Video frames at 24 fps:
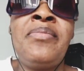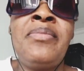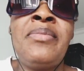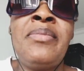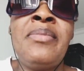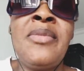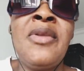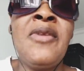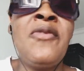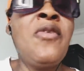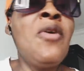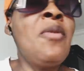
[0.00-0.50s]

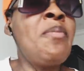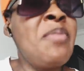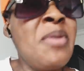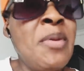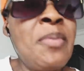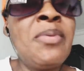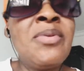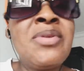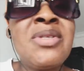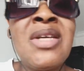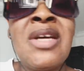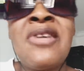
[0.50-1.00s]
before
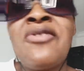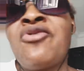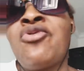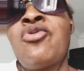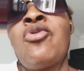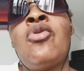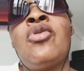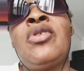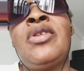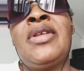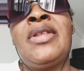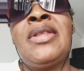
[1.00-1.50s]
people start
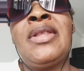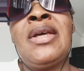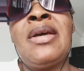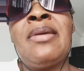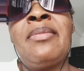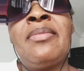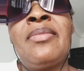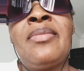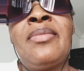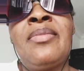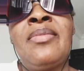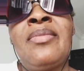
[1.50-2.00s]
trolling
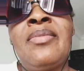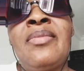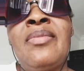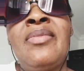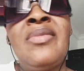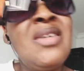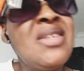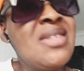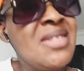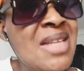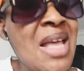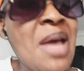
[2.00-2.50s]
them.
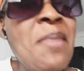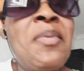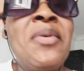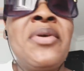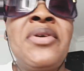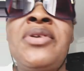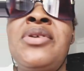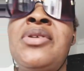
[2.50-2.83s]
They step on your